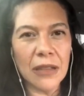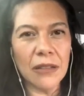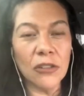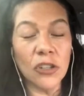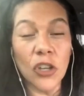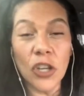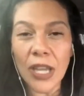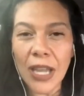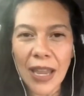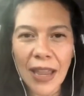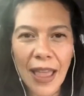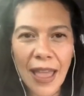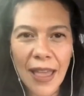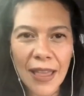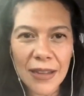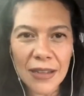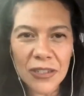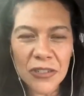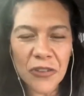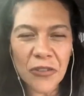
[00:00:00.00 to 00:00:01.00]
be looking
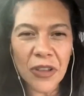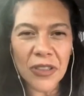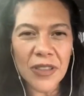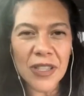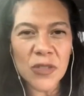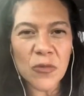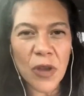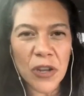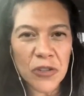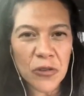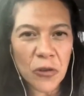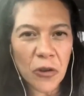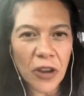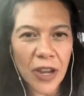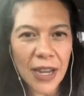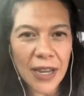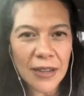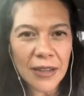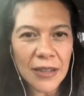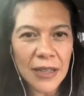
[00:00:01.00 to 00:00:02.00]
at during this
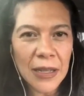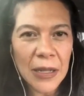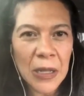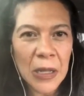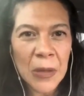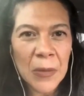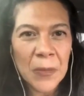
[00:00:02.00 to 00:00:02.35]
retrograde.